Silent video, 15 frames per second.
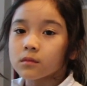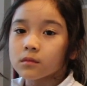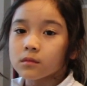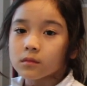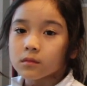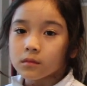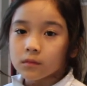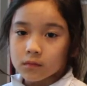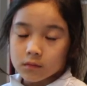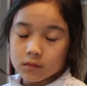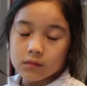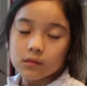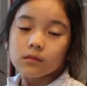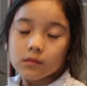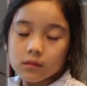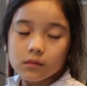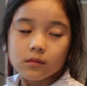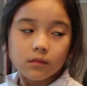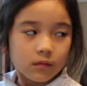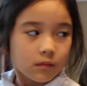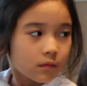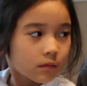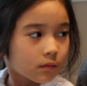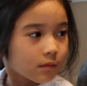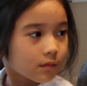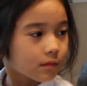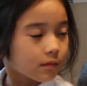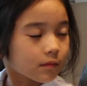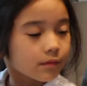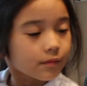
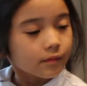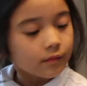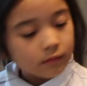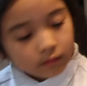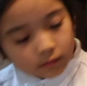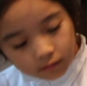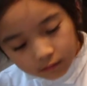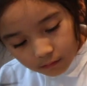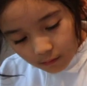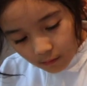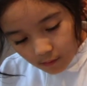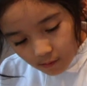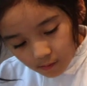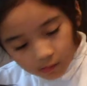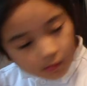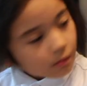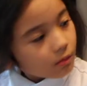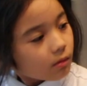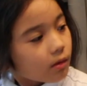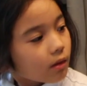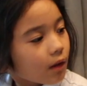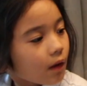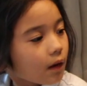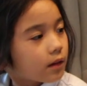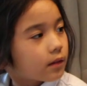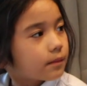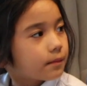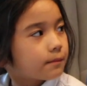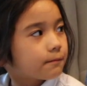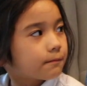
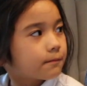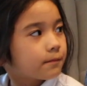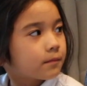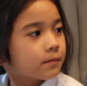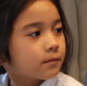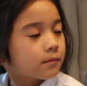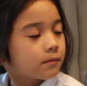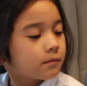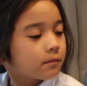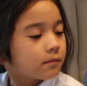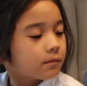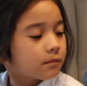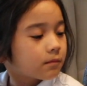(not speaking)